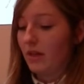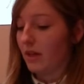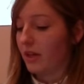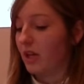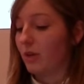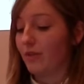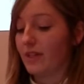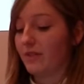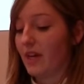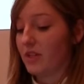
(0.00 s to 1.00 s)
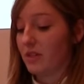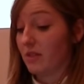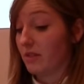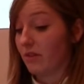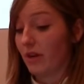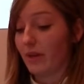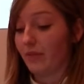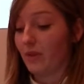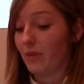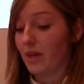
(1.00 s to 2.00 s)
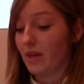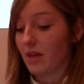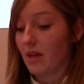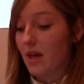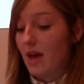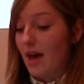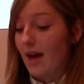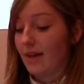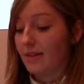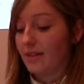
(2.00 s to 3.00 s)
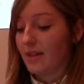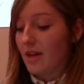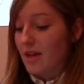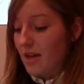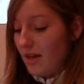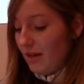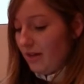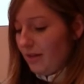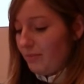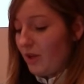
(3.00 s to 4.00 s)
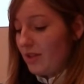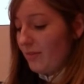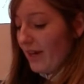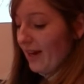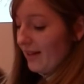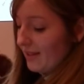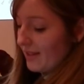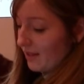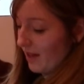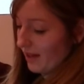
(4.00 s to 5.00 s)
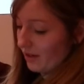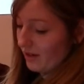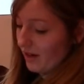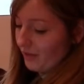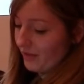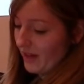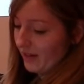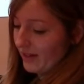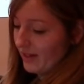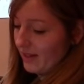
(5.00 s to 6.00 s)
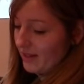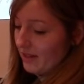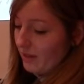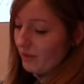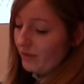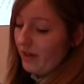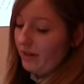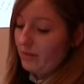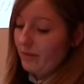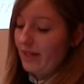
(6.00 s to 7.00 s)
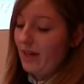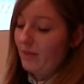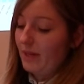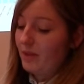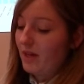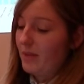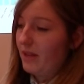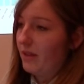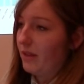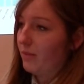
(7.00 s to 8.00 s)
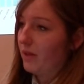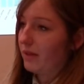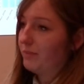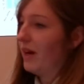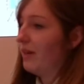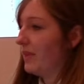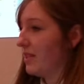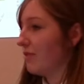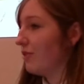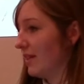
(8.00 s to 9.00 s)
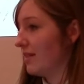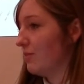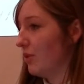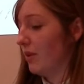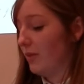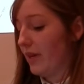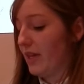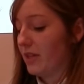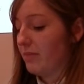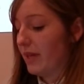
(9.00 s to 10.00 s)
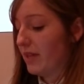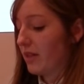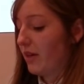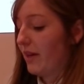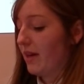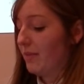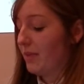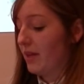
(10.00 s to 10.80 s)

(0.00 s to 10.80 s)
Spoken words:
a queue of reservations that's growing every week. And bottom right hand graph there is the number of loans we're enabling per month. The Berriments is a really small operation, but it's going up.